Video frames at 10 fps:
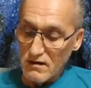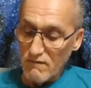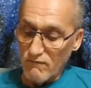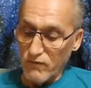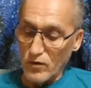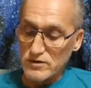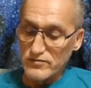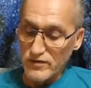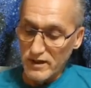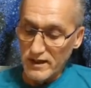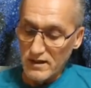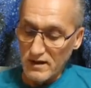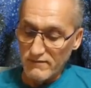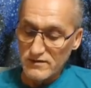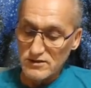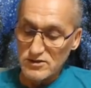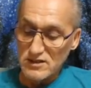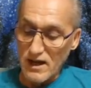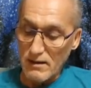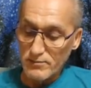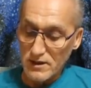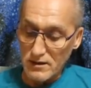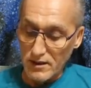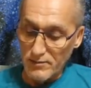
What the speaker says: for use in the mental,